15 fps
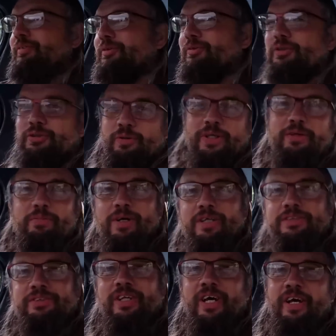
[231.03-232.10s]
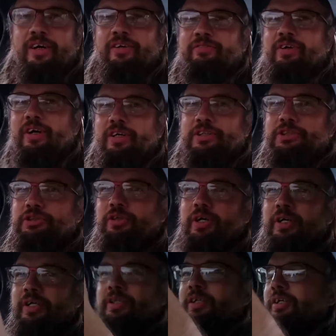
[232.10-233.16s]
doing 20 miles an hour. I've got a
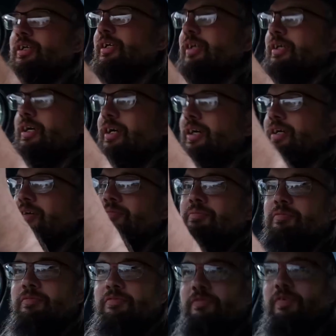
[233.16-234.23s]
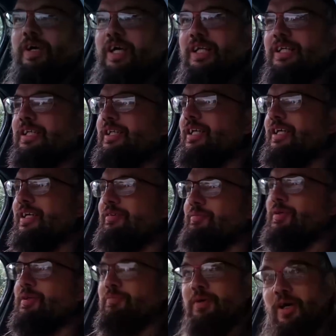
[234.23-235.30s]
truck fairly near
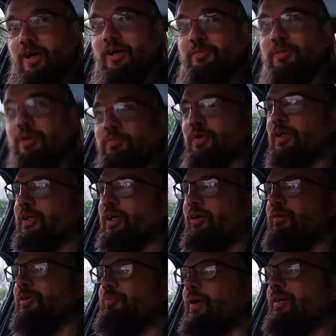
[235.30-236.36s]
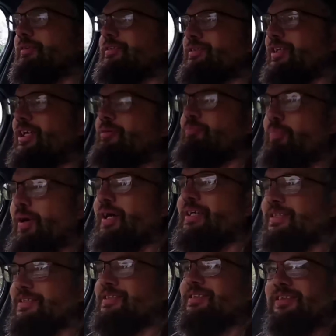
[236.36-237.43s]
me behind me, but going about the same
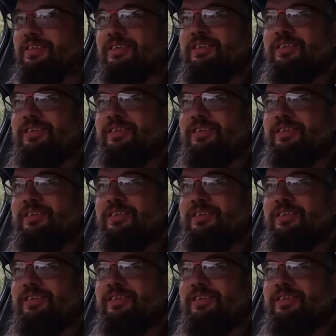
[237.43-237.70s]
pace.